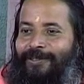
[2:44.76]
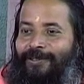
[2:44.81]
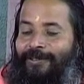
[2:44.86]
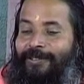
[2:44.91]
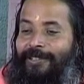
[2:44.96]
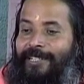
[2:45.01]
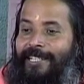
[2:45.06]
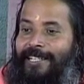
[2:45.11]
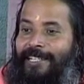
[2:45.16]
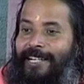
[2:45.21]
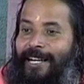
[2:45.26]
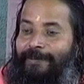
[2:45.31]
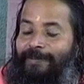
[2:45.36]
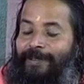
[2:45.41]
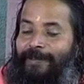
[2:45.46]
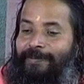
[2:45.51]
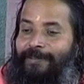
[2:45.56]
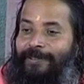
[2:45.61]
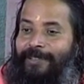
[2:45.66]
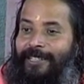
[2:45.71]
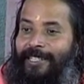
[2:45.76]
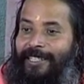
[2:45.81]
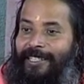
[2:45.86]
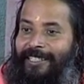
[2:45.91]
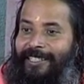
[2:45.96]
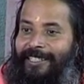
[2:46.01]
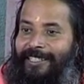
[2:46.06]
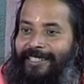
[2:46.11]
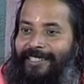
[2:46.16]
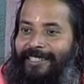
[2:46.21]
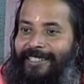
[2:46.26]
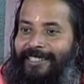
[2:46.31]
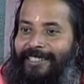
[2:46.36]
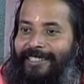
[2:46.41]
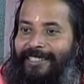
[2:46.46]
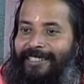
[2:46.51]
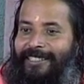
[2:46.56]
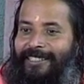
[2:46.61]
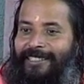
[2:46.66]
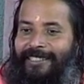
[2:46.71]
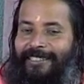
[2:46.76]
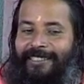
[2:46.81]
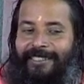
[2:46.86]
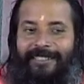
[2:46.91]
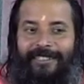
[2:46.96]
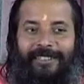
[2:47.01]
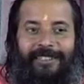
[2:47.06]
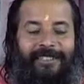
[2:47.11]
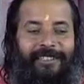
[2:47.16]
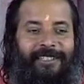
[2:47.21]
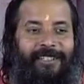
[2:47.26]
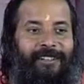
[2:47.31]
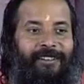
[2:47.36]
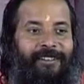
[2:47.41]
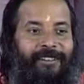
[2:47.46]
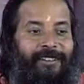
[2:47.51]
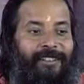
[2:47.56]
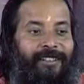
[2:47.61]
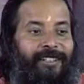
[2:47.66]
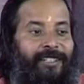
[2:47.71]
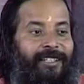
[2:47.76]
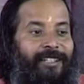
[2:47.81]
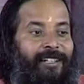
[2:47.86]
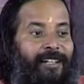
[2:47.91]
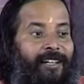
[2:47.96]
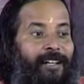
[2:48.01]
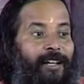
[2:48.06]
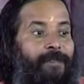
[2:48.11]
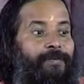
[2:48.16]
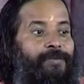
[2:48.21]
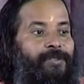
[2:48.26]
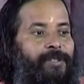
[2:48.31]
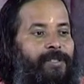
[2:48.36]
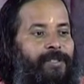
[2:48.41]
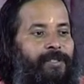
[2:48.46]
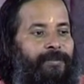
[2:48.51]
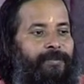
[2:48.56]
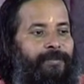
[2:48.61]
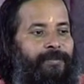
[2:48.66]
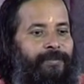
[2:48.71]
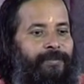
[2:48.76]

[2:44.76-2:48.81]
Which type of honey the Lord loves?